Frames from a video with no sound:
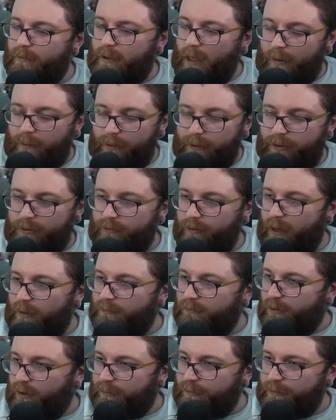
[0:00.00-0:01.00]
Double
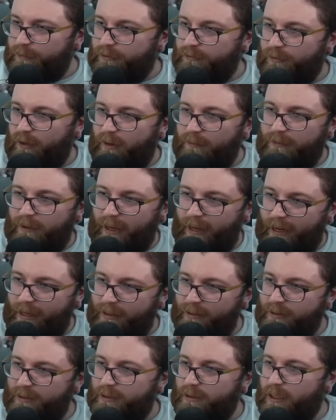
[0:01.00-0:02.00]
stripe, triple stripe, the
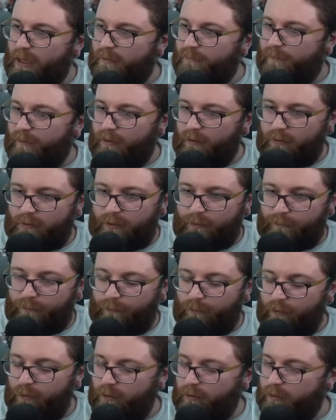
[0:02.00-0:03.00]
Hanes stuff, I looked at
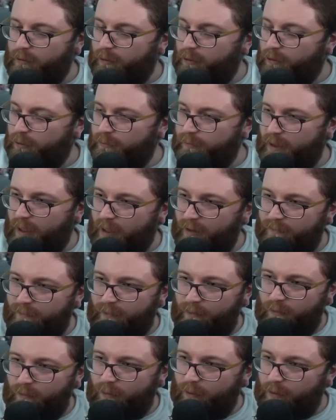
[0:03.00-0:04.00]
Fruit of the Loom, none of
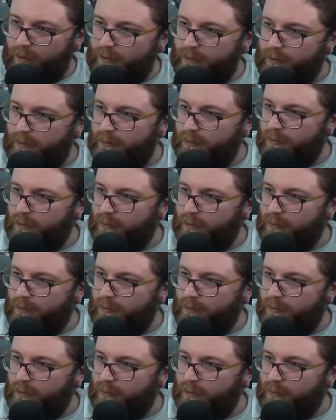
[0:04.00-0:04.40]
it worked.